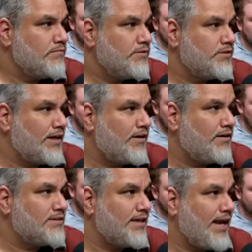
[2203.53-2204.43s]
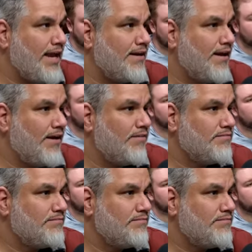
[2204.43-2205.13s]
So that costs like eight now.